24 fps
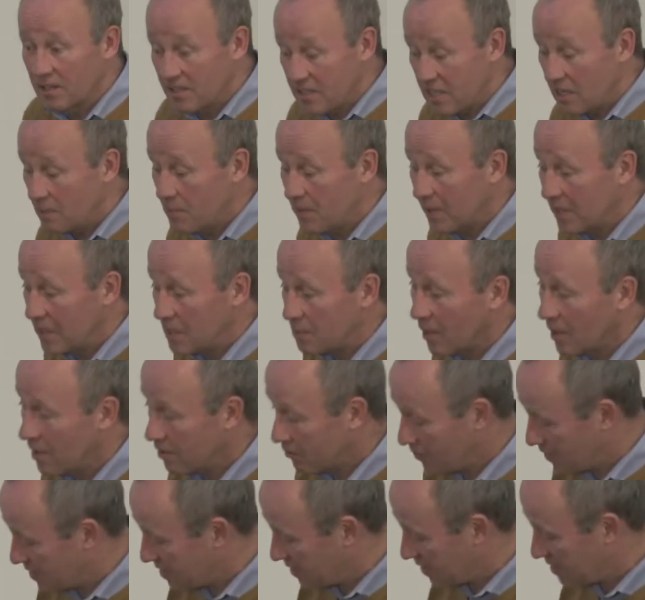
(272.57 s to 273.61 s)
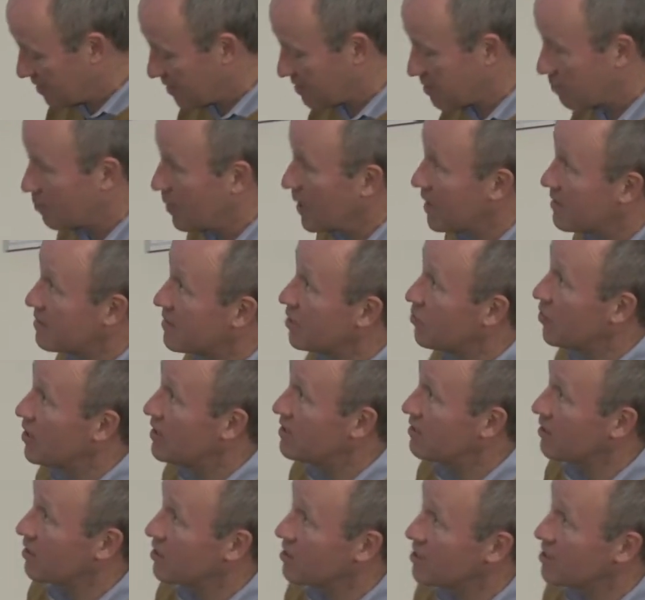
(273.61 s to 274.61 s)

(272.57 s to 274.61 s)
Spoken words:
typically biophysics is a basic research,